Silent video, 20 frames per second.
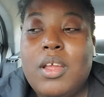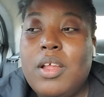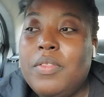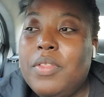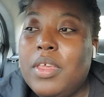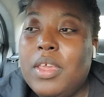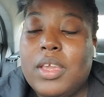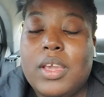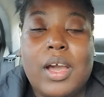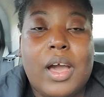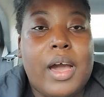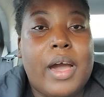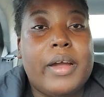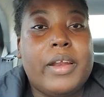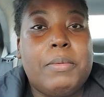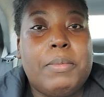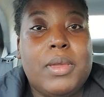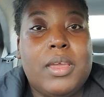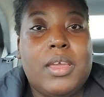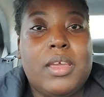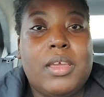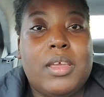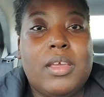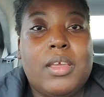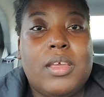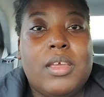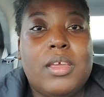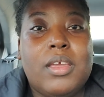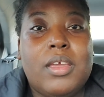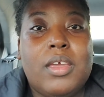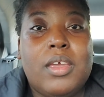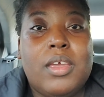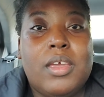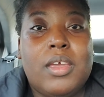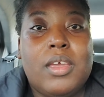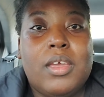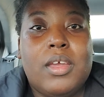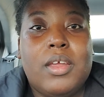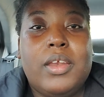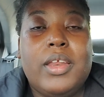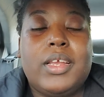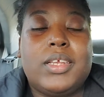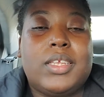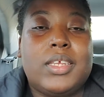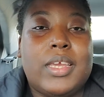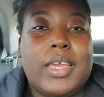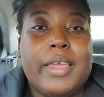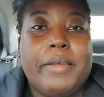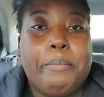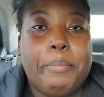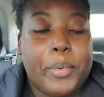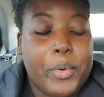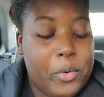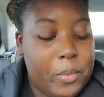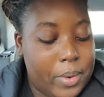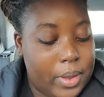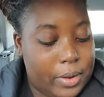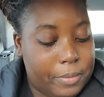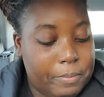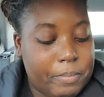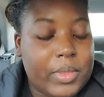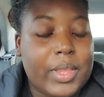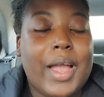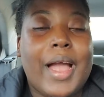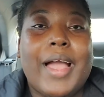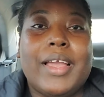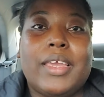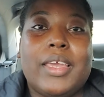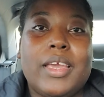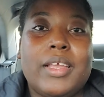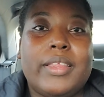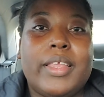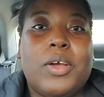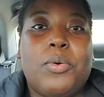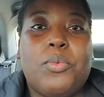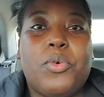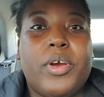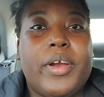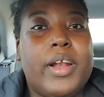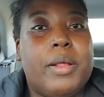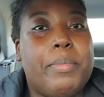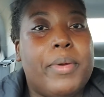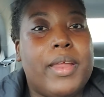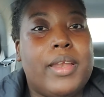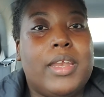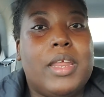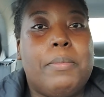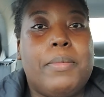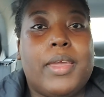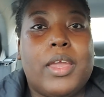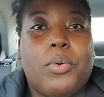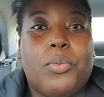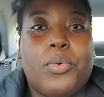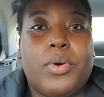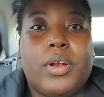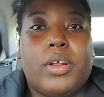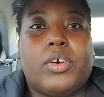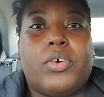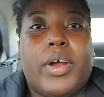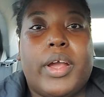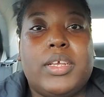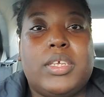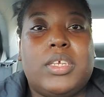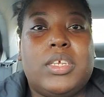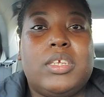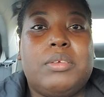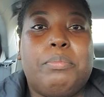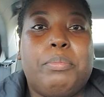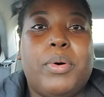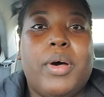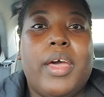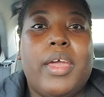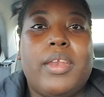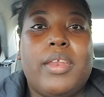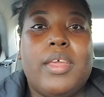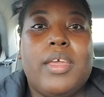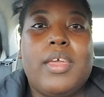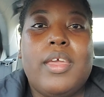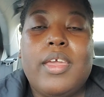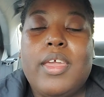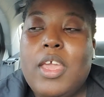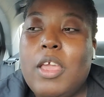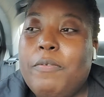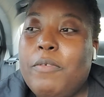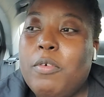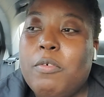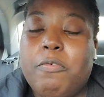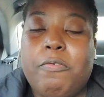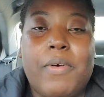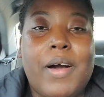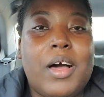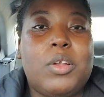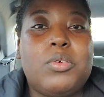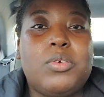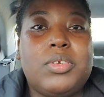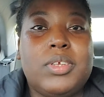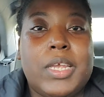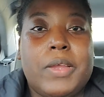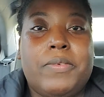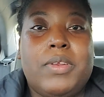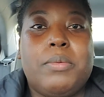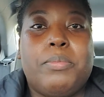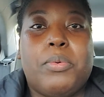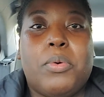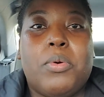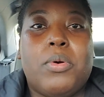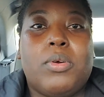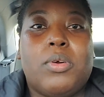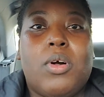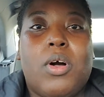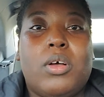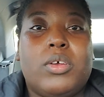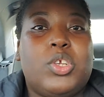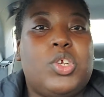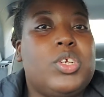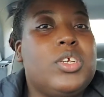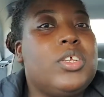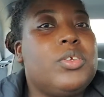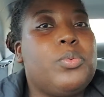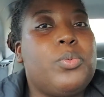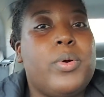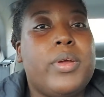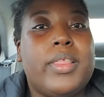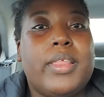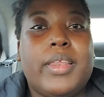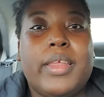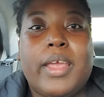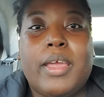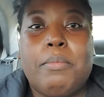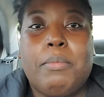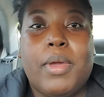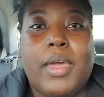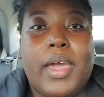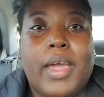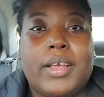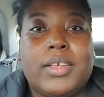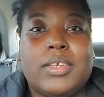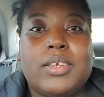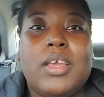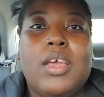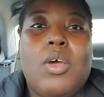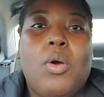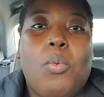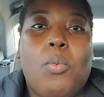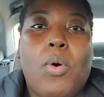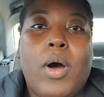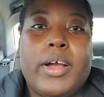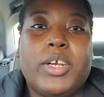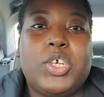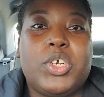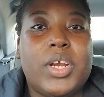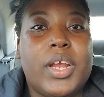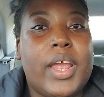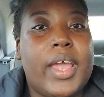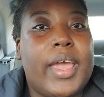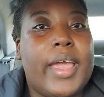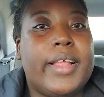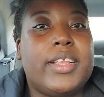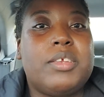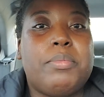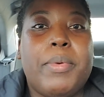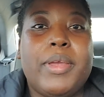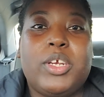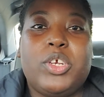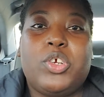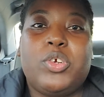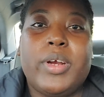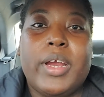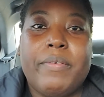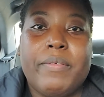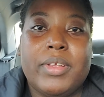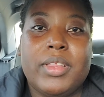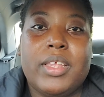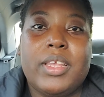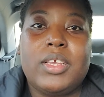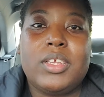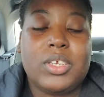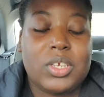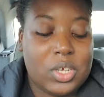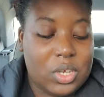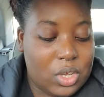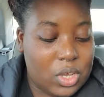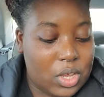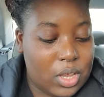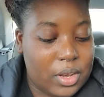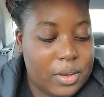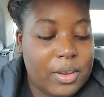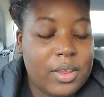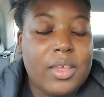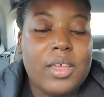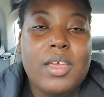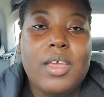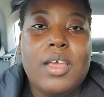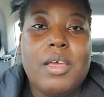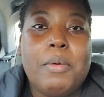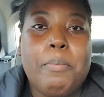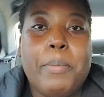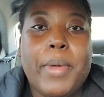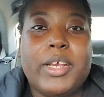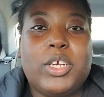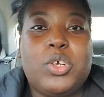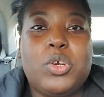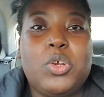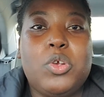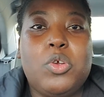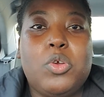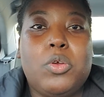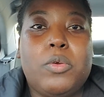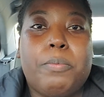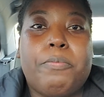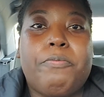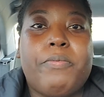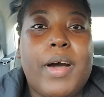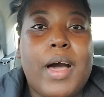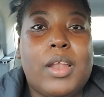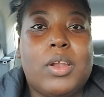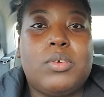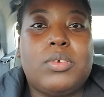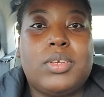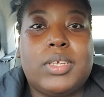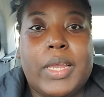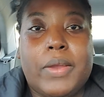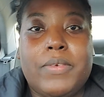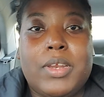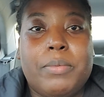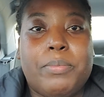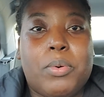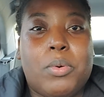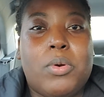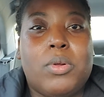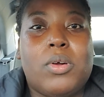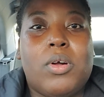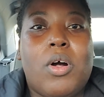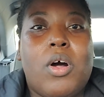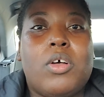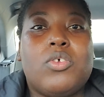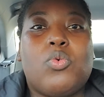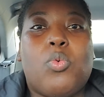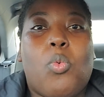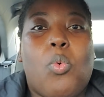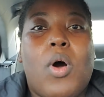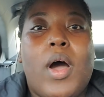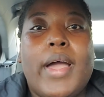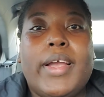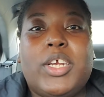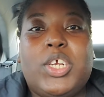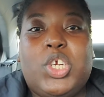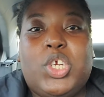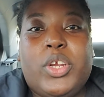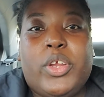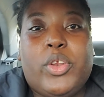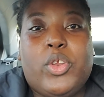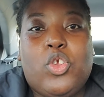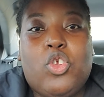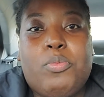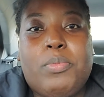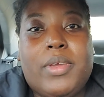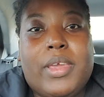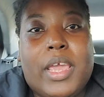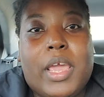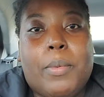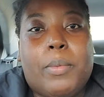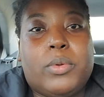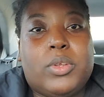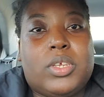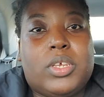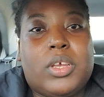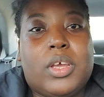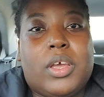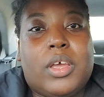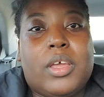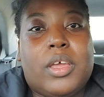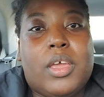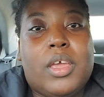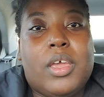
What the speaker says: The economy needs to keep booming. I get that we're in a pandemic and we're in a crisis, but if you follow safety protocols, just wear the damn mask, wash your hands, make sure everything is good, make sure you follow safety protocols, why shouldn't you be able to